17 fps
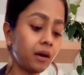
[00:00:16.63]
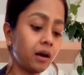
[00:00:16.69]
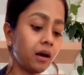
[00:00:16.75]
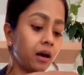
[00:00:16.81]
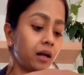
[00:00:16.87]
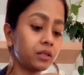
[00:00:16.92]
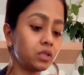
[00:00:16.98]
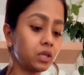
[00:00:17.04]

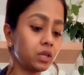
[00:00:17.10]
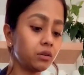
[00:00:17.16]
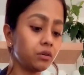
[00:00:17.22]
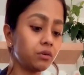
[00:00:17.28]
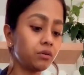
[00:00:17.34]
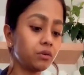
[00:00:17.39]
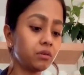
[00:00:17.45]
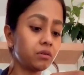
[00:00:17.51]

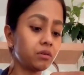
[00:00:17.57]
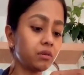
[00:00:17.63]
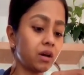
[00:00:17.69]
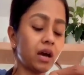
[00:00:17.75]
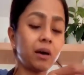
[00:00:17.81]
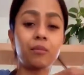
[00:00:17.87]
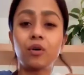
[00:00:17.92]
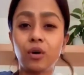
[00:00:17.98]

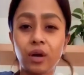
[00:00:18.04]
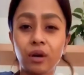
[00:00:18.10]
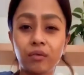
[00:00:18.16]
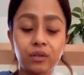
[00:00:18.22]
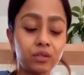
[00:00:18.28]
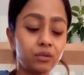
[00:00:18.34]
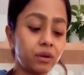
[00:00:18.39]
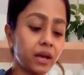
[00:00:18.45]
I'm cooking for
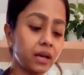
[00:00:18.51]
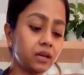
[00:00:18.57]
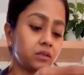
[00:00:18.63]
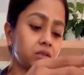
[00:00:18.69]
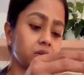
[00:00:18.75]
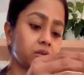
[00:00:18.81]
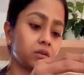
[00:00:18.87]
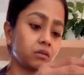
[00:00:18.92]
2 days,
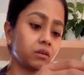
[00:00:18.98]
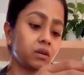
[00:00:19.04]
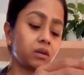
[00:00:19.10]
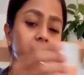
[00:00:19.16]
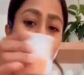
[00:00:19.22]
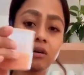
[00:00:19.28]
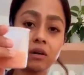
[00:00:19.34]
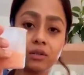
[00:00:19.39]
so
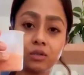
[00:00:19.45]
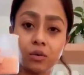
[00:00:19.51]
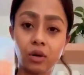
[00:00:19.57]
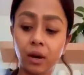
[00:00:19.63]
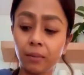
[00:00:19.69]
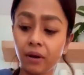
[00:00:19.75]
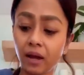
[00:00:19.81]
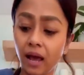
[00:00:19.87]
I'll do a
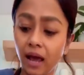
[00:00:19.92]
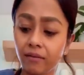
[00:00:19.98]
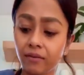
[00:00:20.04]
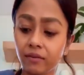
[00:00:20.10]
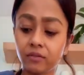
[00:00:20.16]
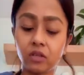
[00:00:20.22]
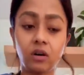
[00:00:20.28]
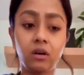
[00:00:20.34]
cup and a half
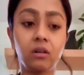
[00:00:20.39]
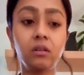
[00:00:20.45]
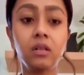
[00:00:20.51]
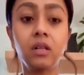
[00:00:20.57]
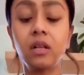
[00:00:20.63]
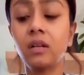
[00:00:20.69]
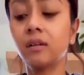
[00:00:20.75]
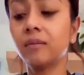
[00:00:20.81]
of dal.
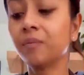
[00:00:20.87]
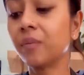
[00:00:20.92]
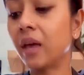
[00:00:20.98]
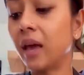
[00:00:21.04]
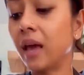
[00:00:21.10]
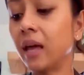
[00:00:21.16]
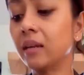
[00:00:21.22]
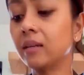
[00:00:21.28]

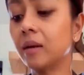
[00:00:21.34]
And